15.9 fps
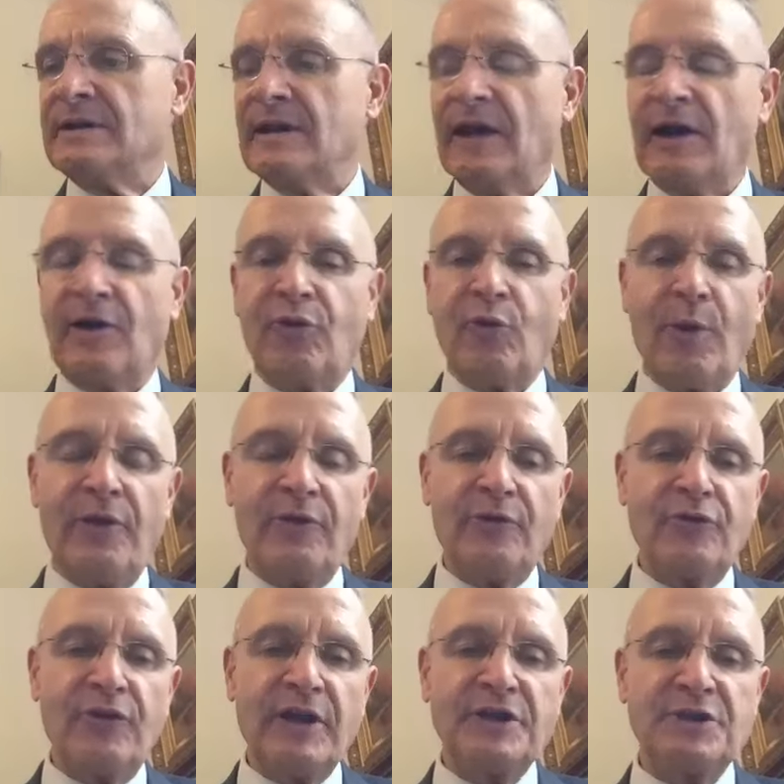The
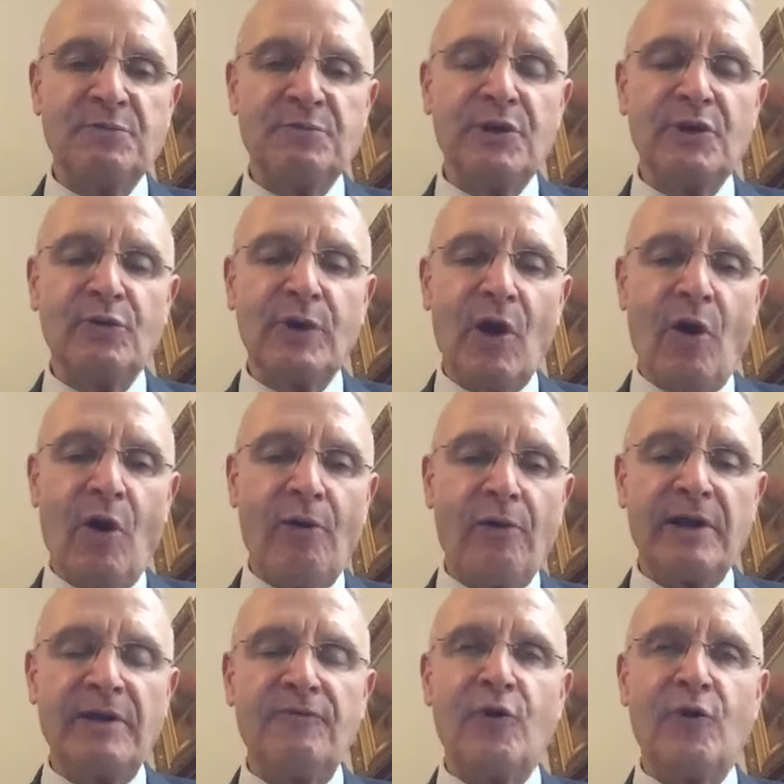weatherization bill, we
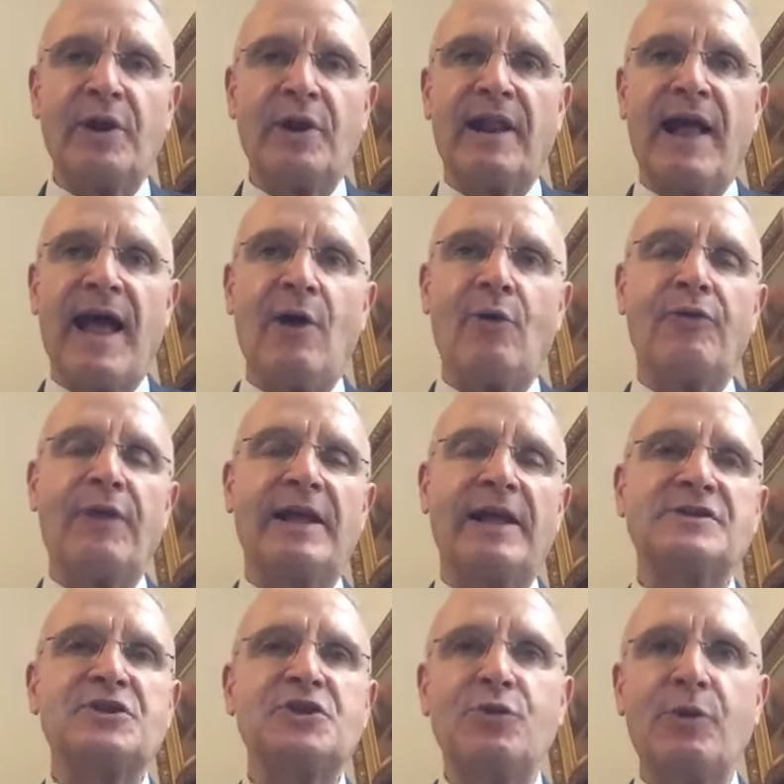already voted out.
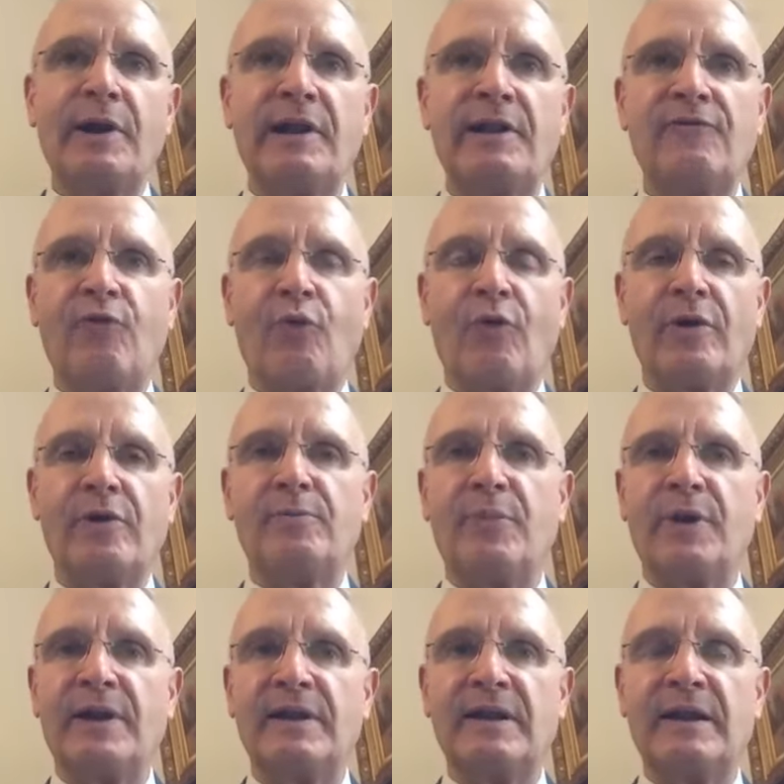That's 284,
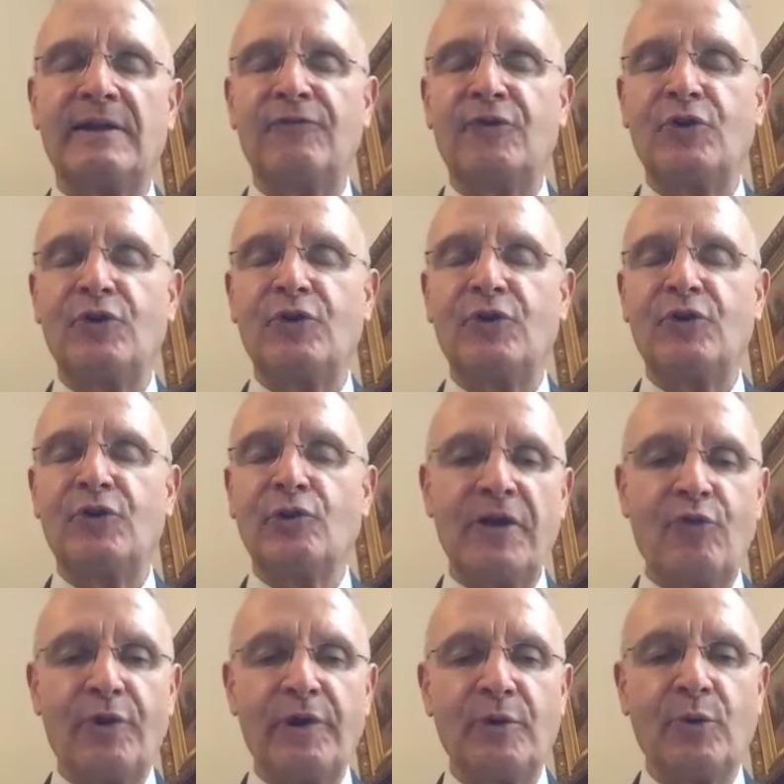but if you're
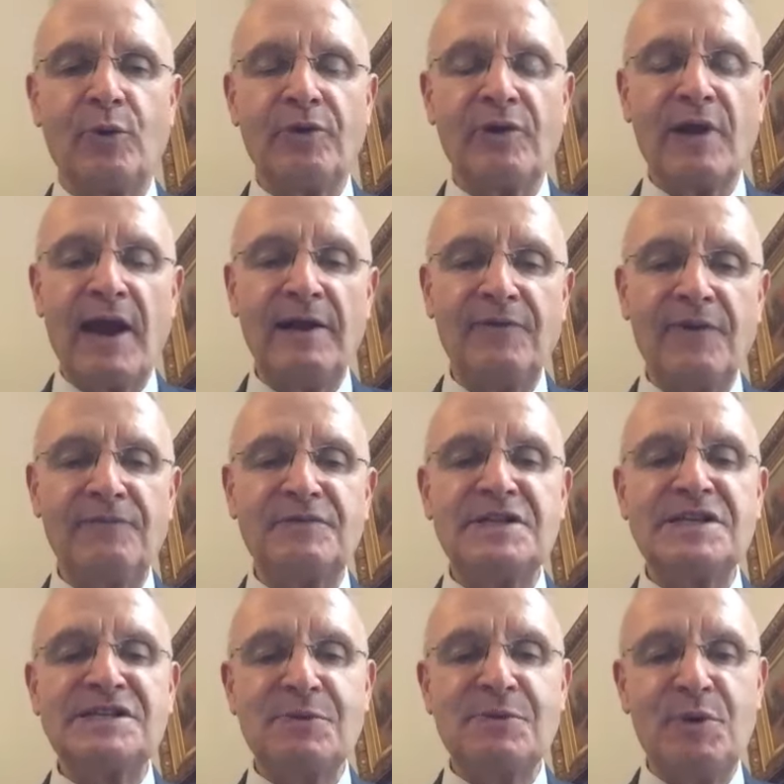looking for it, it will kind
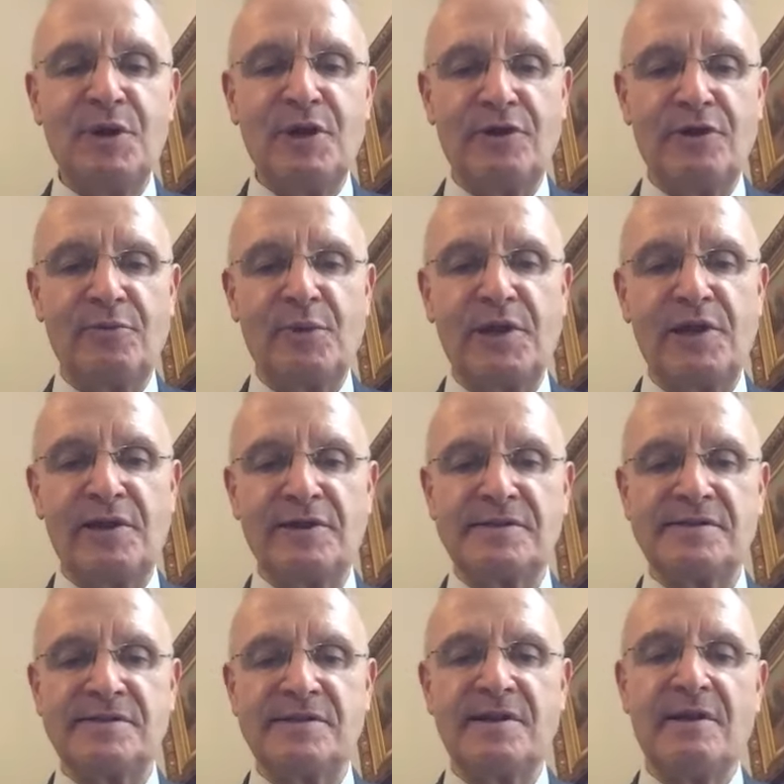of have disappeared
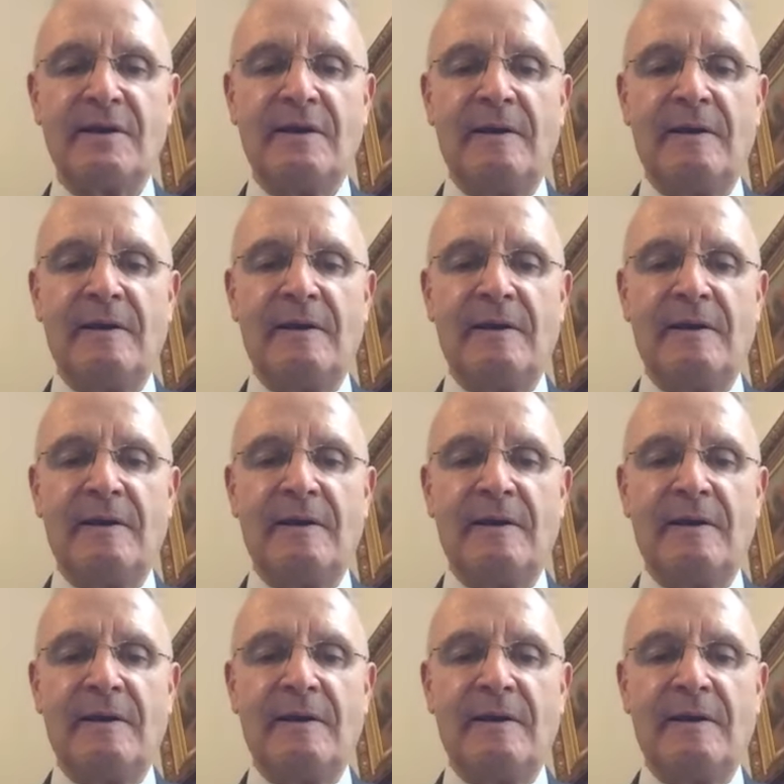because